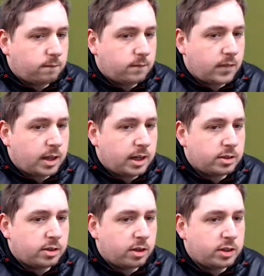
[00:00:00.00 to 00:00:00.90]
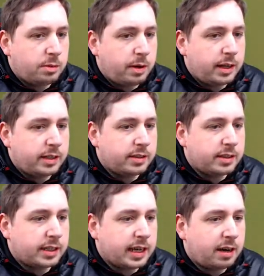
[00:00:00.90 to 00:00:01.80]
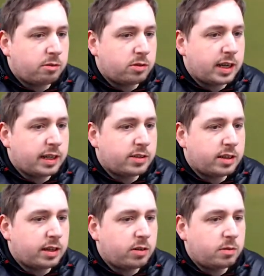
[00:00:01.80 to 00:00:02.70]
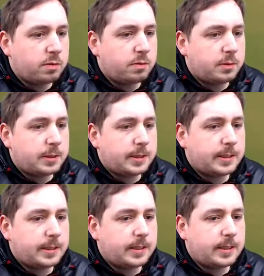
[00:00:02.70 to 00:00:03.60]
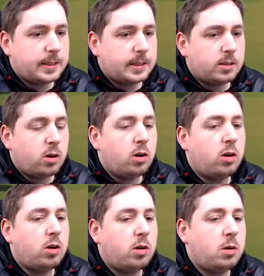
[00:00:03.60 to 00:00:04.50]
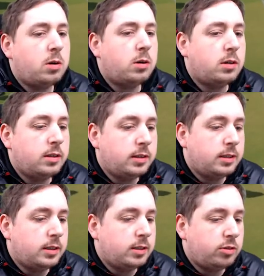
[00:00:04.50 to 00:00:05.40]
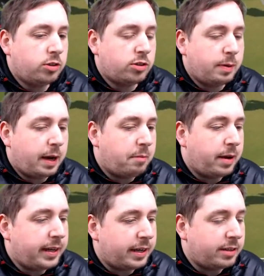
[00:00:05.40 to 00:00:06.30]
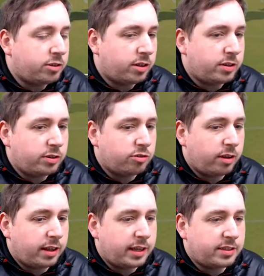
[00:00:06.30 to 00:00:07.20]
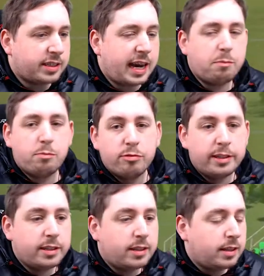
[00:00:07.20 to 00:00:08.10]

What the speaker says: And that's nicely played into the gap. We'll take a single. Oh, just about made it. Jonathan Trott there scampering